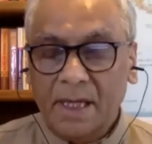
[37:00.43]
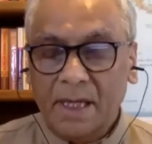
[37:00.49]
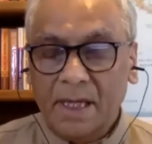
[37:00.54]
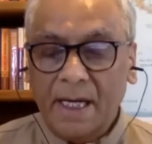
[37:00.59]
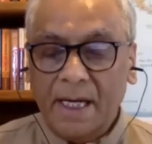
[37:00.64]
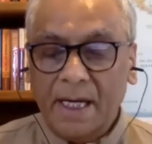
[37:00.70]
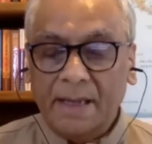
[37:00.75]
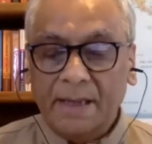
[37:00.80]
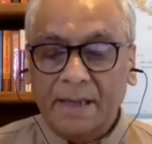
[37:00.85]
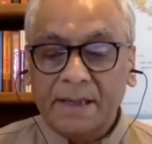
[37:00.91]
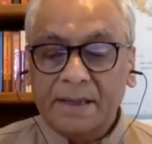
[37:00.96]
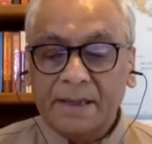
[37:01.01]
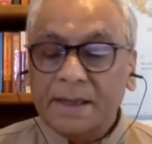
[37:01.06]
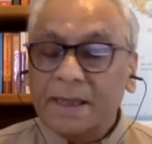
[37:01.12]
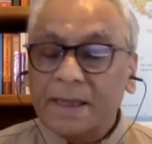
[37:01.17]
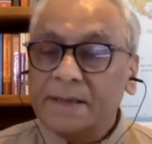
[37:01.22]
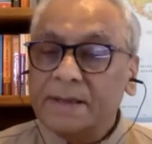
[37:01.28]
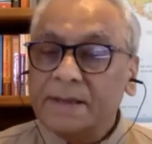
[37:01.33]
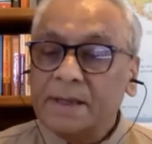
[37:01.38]
And he
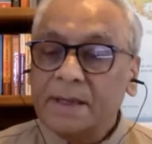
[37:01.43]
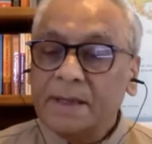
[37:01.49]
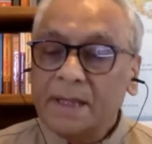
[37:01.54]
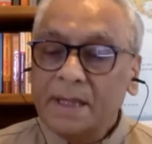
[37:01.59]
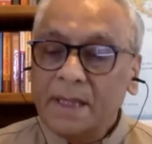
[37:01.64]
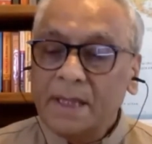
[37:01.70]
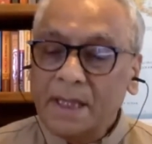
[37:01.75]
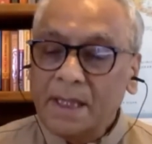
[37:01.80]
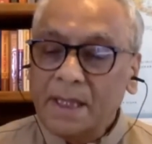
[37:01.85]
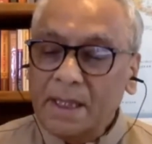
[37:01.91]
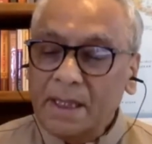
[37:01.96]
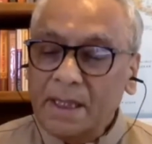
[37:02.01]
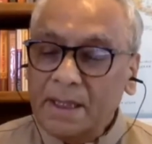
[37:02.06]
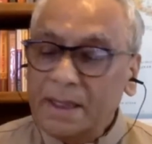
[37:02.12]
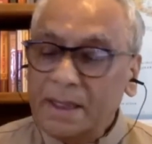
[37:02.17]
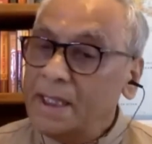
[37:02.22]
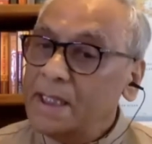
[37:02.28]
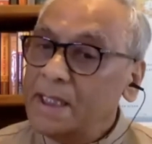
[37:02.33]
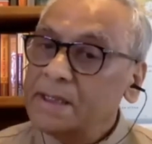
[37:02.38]
says
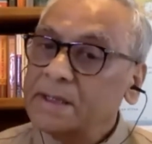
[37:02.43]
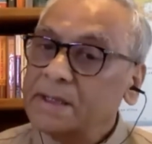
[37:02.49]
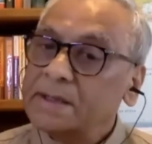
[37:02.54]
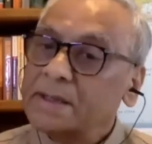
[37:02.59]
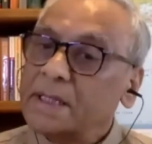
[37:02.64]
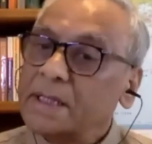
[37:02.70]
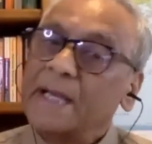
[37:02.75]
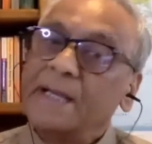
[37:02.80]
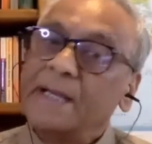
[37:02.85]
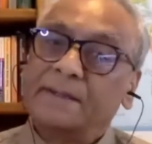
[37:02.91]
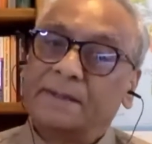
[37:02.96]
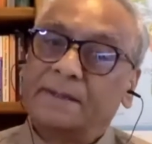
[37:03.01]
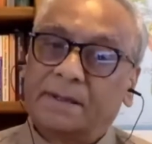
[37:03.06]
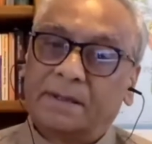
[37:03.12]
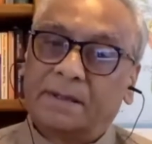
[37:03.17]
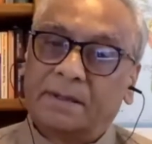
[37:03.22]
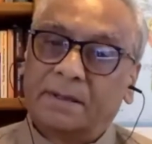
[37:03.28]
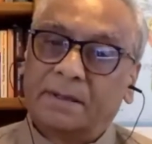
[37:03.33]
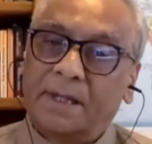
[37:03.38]
each
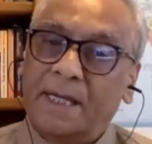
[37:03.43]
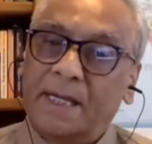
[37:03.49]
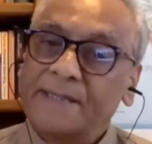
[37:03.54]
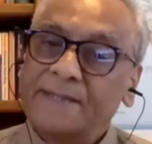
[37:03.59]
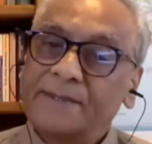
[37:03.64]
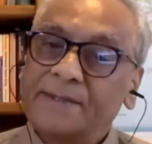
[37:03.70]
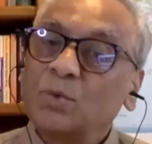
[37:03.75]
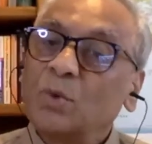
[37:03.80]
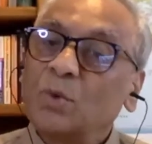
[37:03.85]
science has two